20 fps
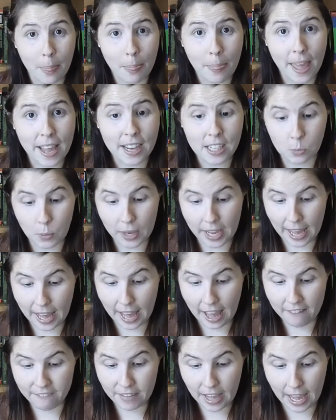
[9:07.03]
Next we
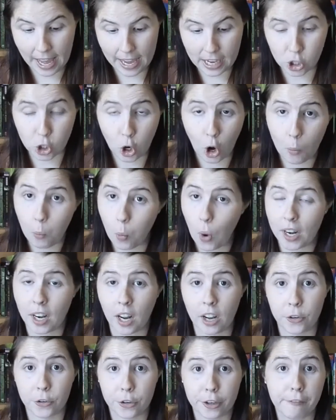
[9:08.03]
have a top
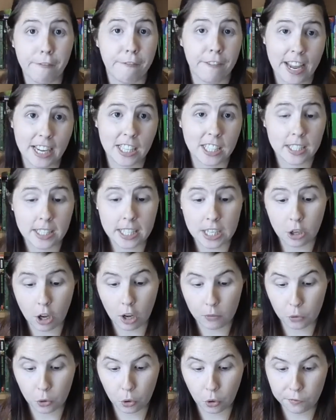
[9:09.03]
100 fantasy
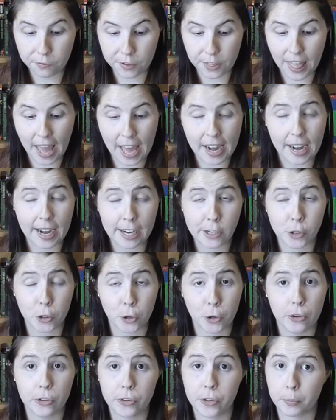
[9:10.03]
novel. For that I
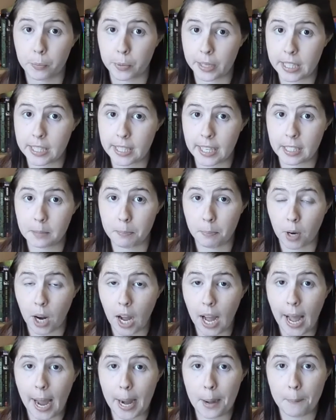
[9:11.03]
chose The Princess
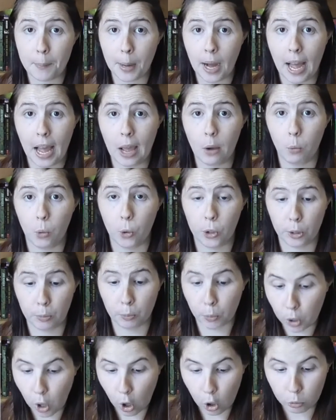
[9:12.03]
Bride by
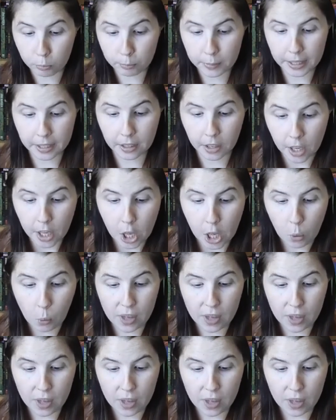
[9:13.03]
William Goldman.